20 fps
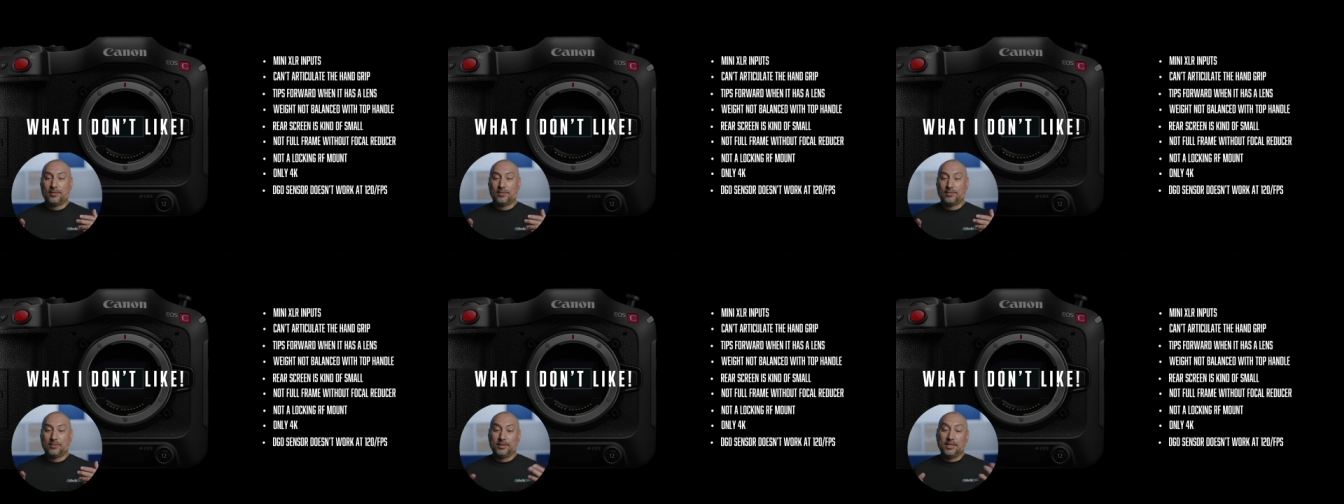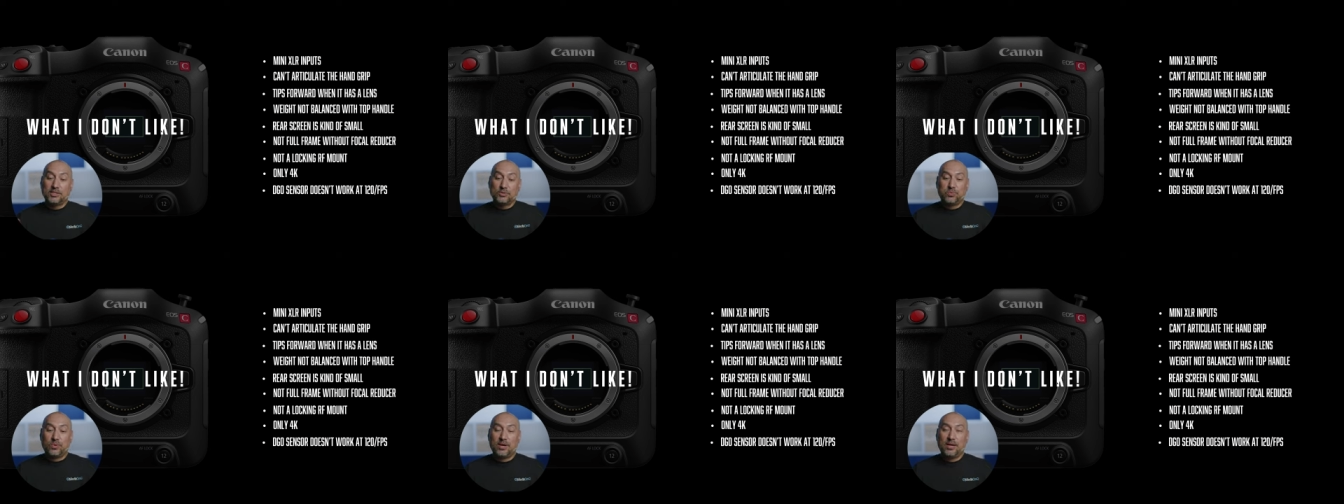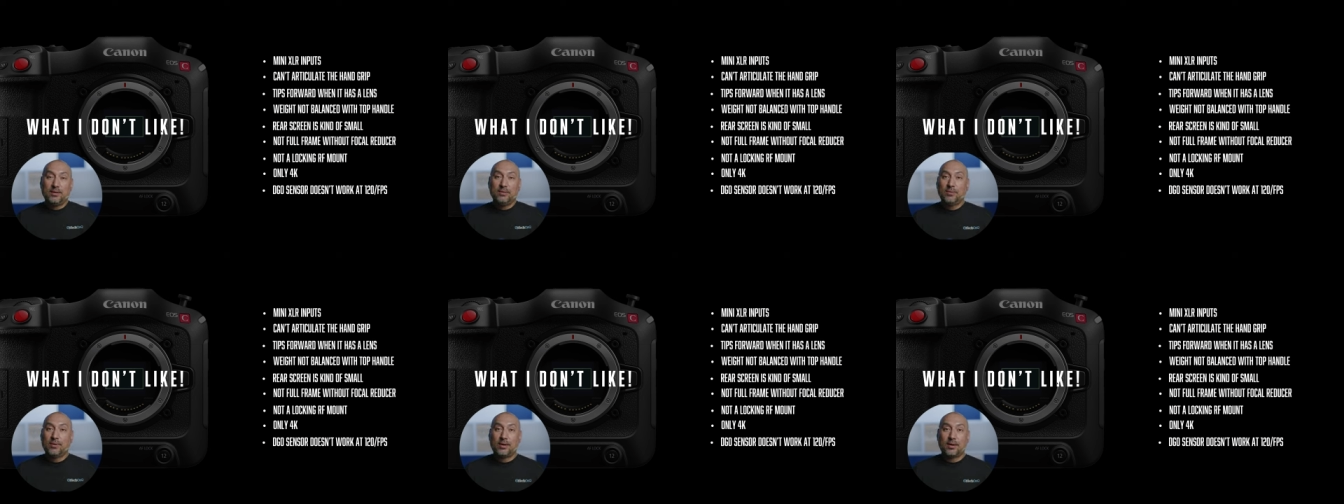This
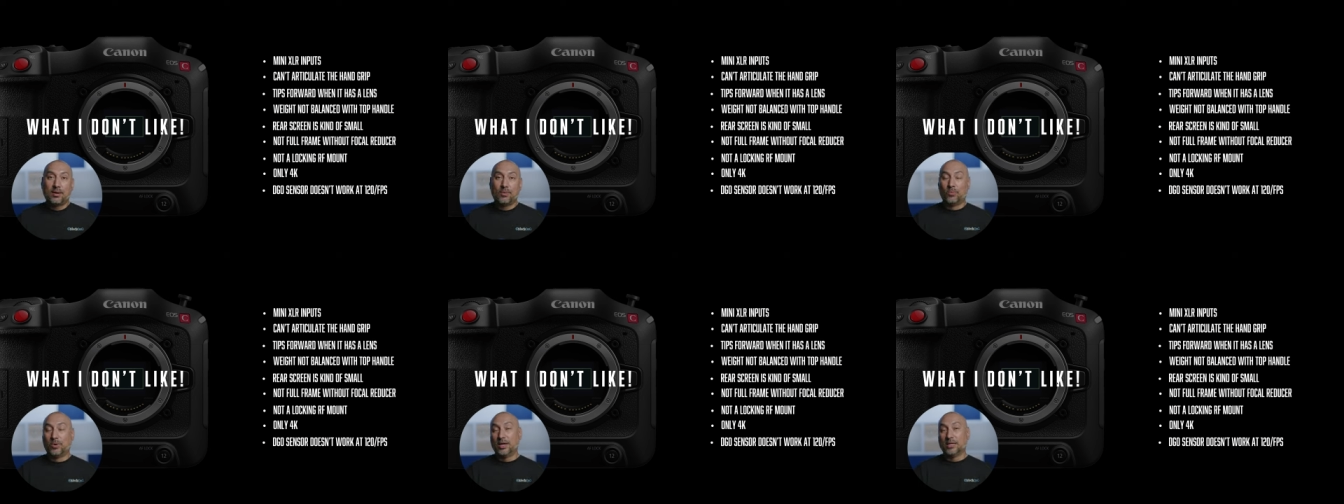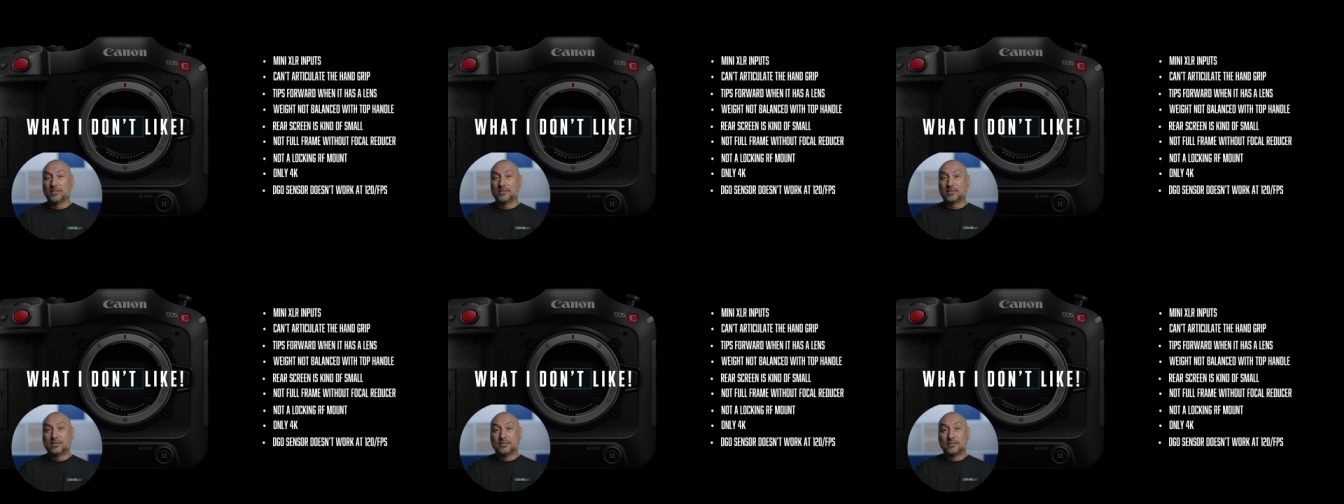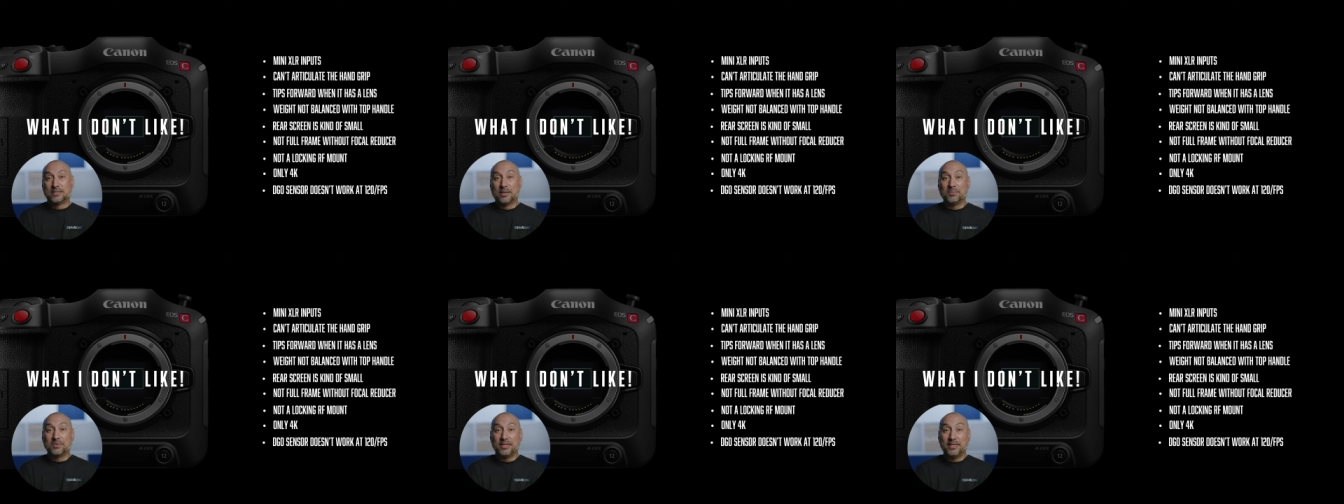one was
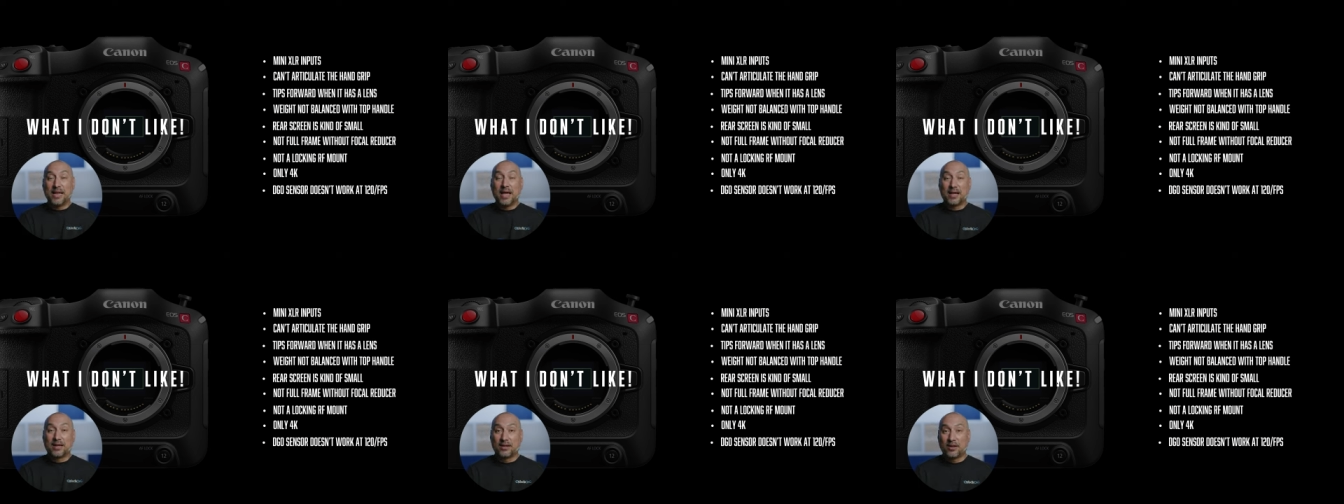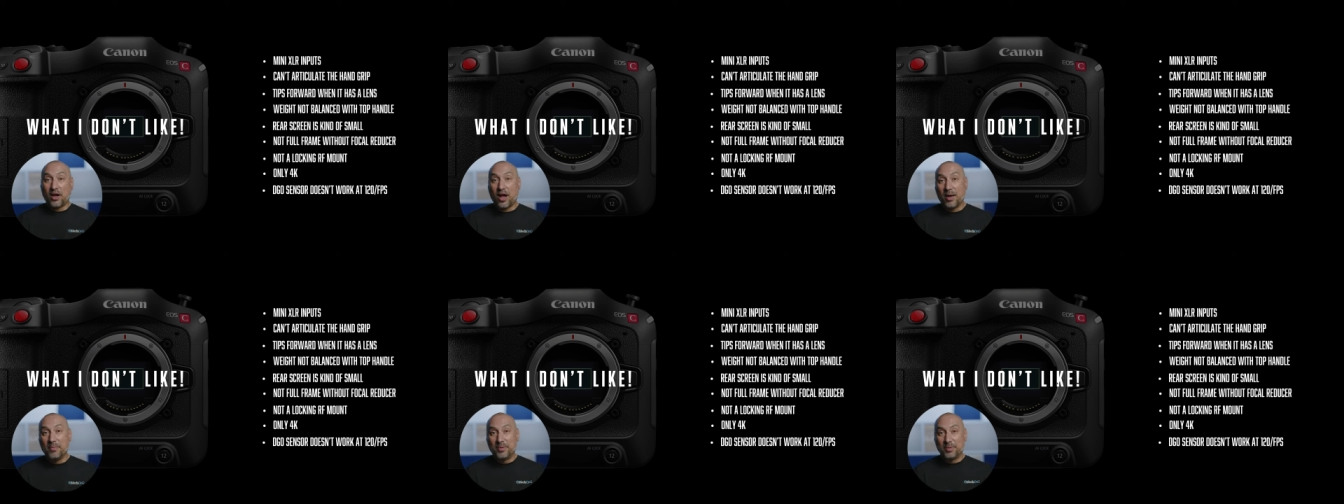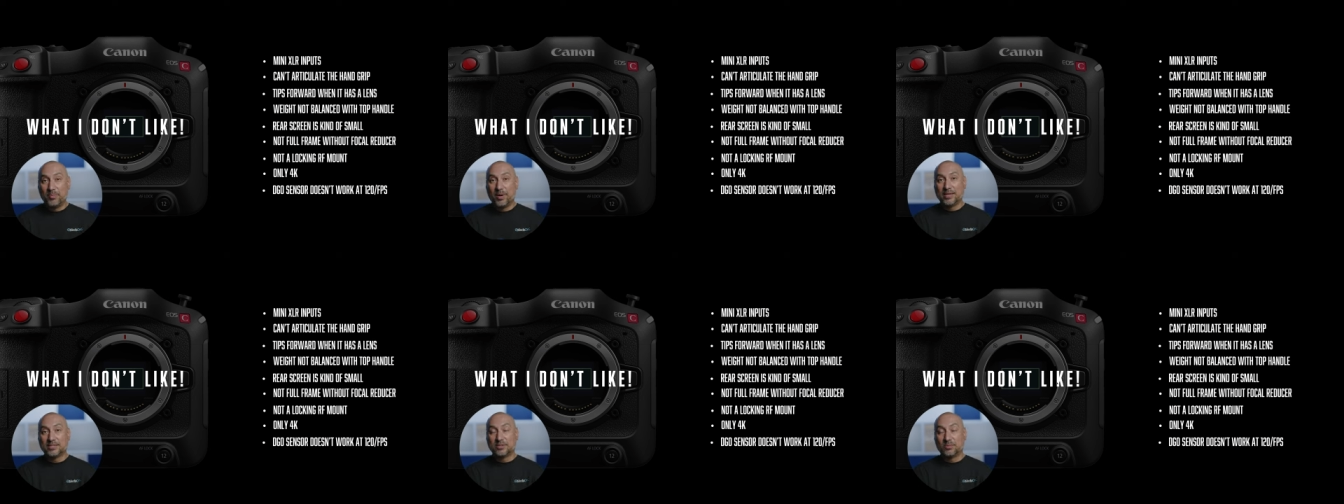something that caught me
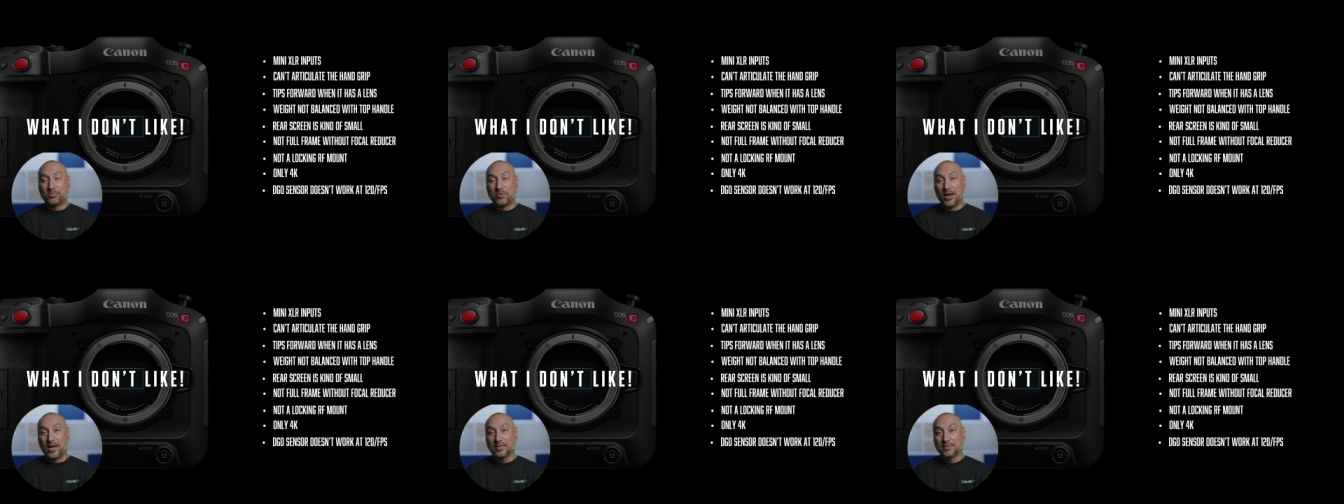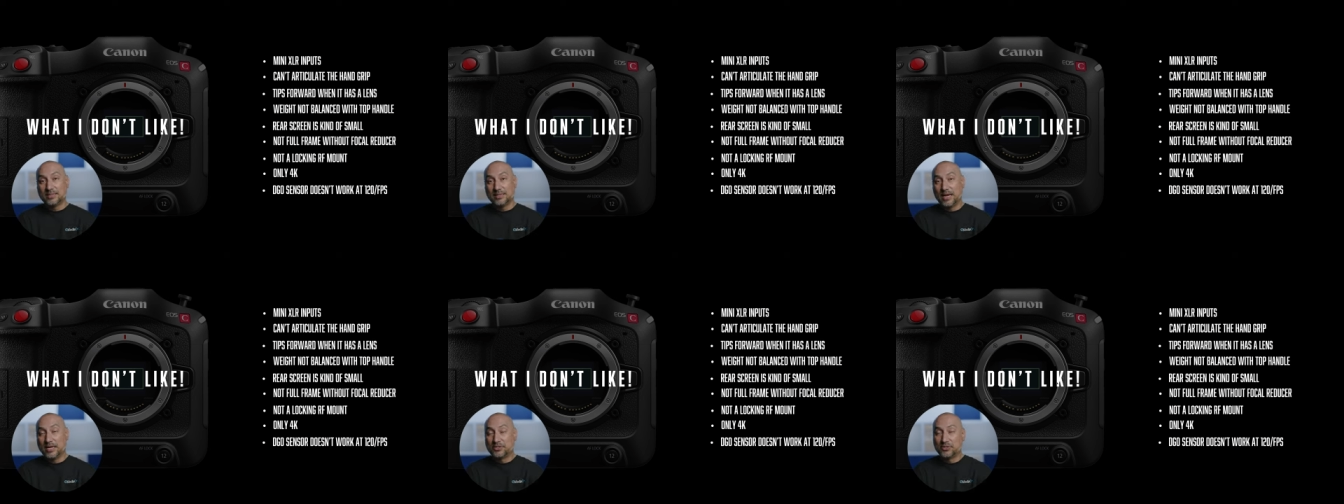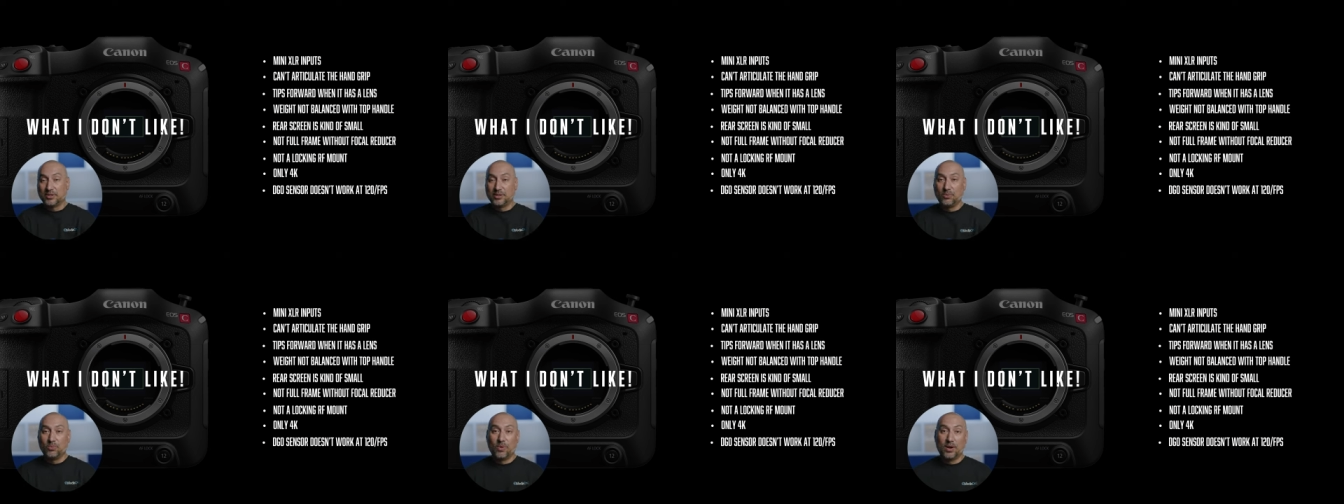by surprise, and
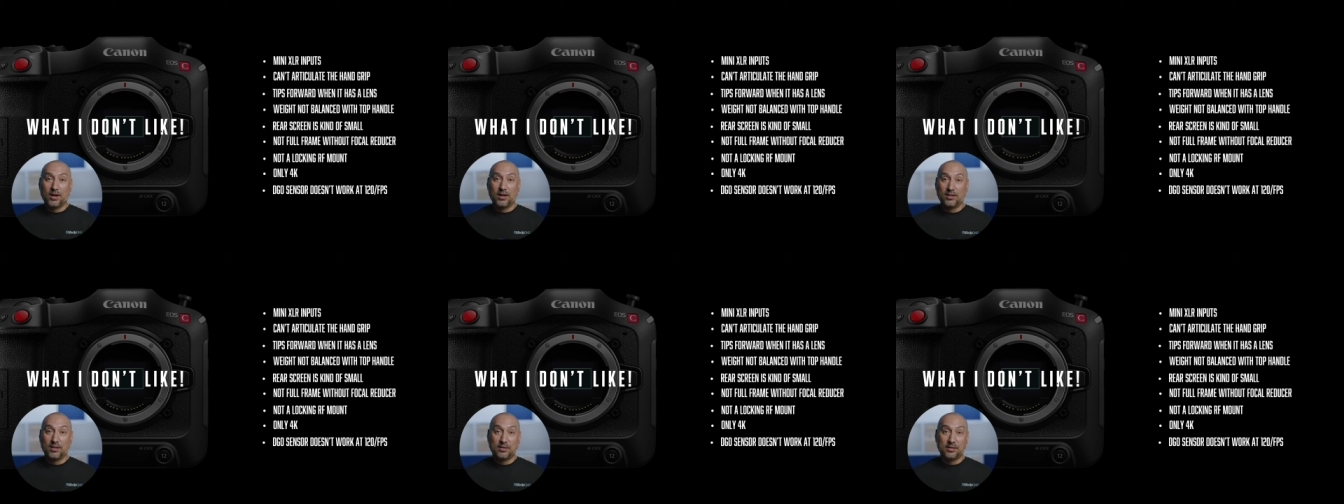actually one of the